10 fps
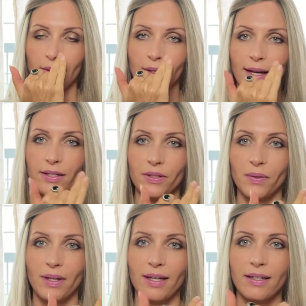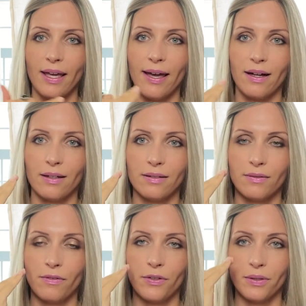as you inhale
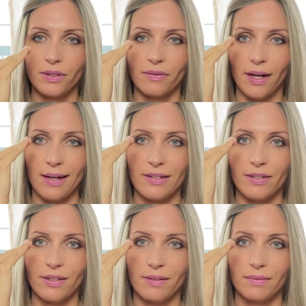through the right.